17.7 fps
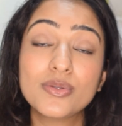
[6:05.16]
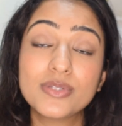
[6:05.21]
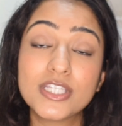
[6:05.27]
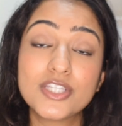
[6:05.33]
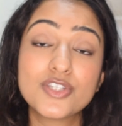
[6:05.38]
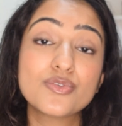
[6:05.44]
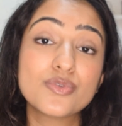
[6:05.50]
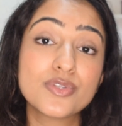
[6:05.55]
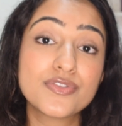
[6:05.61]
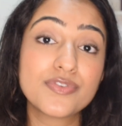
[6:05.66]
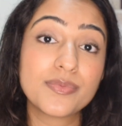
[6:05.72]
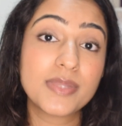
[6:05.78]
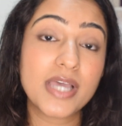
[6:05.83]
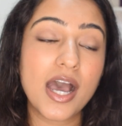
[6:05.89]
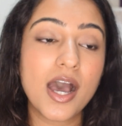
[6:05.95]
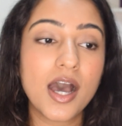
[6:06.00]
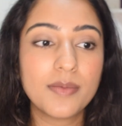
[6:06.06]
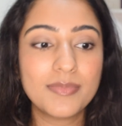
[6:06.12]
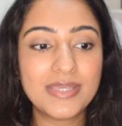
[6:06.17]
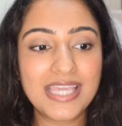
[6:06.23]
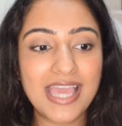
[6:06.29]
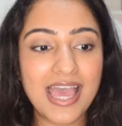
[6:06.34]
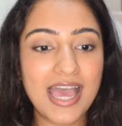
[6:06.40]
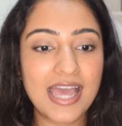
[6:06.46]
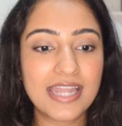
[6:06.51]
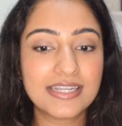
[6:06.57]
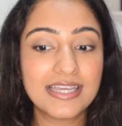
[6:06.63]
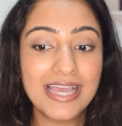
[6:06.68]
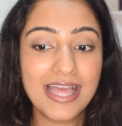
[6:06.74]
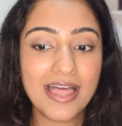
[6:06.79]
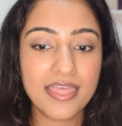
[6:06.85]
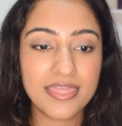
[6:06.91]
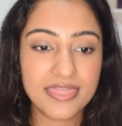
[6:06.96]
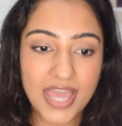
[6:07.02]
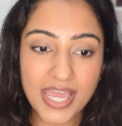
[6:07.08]
these rules from the army, and
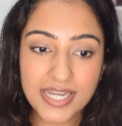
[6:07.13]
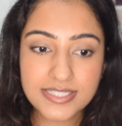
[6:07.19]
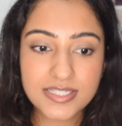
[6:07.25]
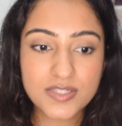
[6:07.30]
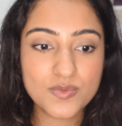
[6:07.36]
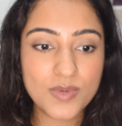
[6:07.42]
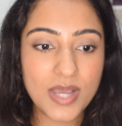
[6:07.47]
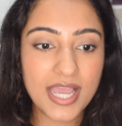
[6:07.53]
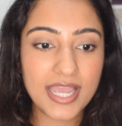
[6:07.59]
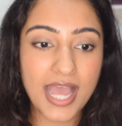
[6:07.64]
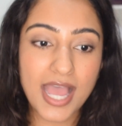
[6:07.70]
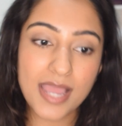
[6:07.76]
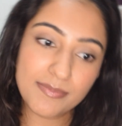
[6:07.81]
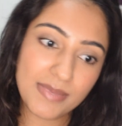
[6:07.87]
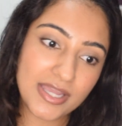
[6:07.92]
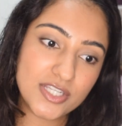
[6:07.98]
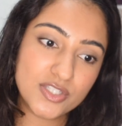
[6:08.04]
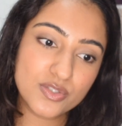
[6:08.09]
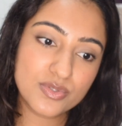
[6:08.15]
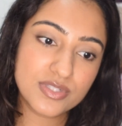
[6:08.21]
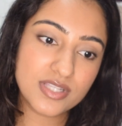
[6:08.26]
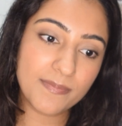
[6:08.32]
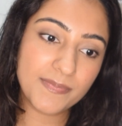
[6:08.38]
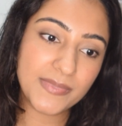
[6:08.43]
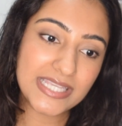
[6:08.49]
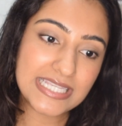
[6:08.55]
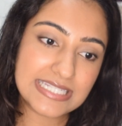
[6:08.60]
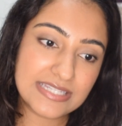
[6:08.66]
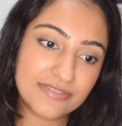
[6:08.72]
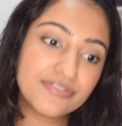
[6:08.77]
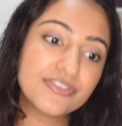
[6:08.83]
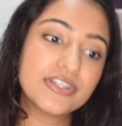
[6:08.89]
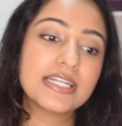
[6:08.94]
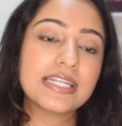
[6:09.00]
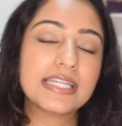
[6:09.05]
that is why I might do some things
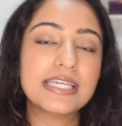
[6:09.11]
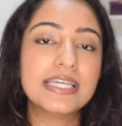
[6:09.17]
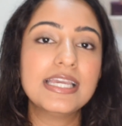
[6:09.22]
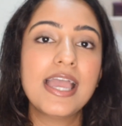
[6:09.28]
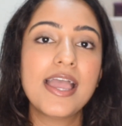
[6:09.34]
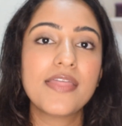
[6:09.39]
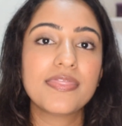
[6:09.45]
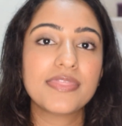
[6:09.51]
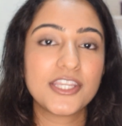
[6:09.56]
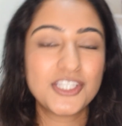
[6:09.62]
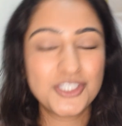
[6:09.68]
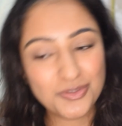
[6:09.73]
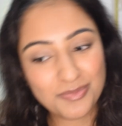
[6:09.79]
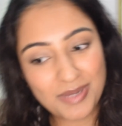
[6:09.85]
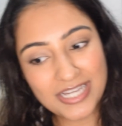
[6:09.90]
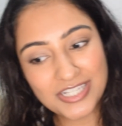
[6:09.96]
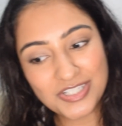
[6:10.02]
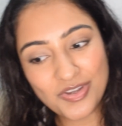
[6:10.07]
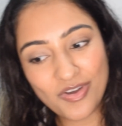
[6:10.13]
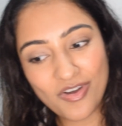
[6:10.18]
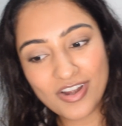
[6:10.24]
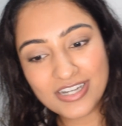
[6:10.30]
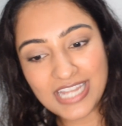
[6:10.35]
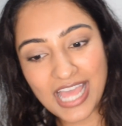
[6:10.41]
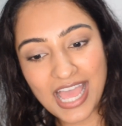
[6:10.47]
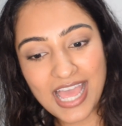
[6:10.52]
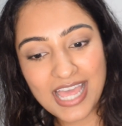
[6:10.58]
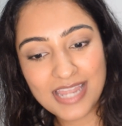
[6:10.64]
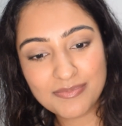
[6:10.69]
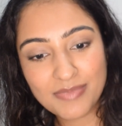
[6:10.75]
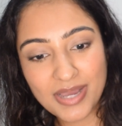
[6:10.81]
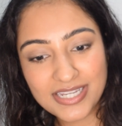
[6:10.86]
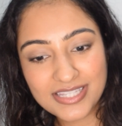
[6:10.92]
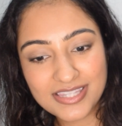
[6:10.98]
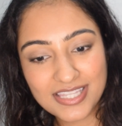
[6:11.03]
differently that you might not, and
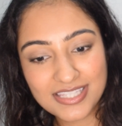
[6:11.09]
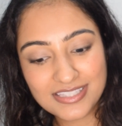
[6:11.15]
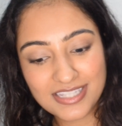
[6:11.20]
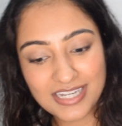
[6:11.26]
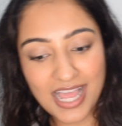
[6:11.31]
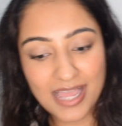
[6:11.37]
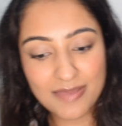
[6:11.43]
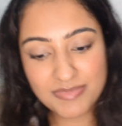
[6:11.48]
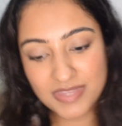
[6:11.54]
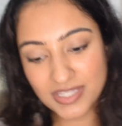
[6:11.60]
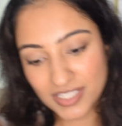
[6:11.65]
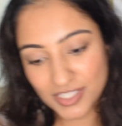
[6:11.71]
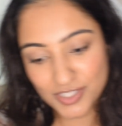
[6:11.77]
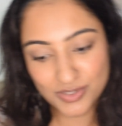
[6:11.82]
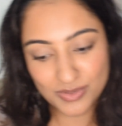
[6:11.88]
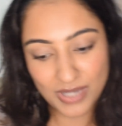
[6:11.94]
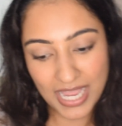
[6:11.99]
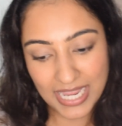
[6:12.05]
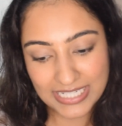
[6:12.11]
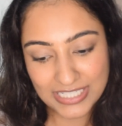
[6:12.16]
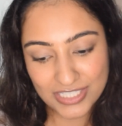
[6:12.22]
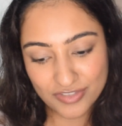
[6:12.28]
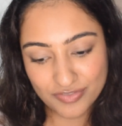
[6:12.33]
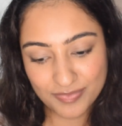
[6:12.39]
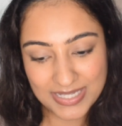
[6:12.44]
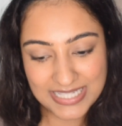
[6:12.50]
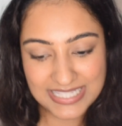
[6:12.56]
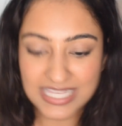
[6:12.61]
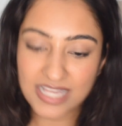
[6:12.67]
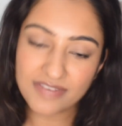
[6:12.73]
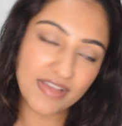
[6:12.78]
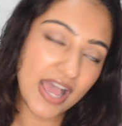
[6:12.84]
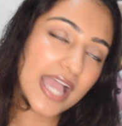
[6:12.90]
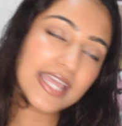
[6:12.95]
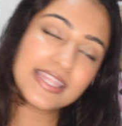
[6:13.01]
might think that I'm thinking too highly of
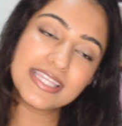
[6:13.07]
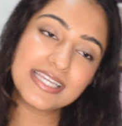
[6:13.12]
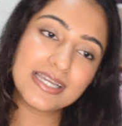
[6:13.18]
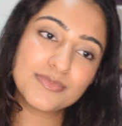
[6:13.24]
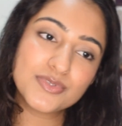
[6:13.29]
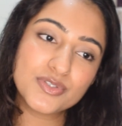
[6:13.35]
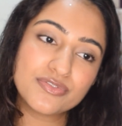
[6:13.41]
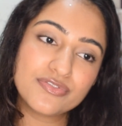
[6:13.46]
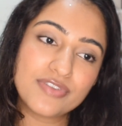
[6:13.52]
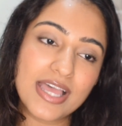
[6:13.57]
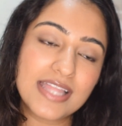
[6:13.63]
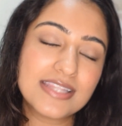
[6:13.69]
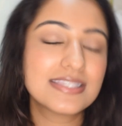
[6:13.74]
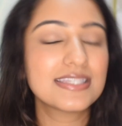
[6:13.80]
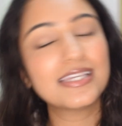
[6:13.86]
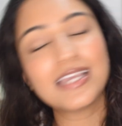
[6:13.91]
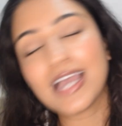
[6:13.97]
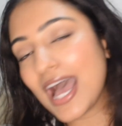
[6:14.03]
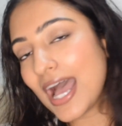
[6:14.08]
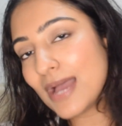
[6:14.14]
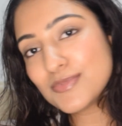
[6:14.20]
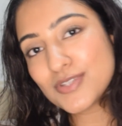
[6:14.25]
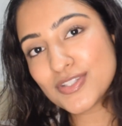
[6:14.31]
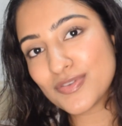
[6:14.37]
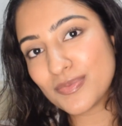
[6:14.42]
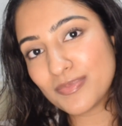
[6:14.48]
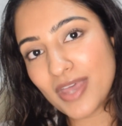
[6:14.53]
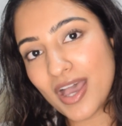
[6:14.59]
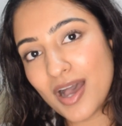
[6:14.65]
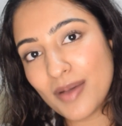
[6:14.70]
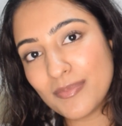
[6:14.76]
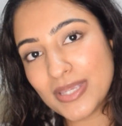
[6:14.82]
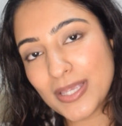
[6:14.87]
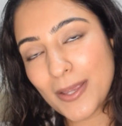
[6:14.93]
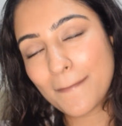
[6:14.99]
myself. I think I'm too fancy. I'm just from the
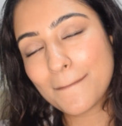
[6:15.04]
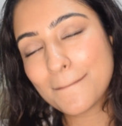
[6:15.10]
army.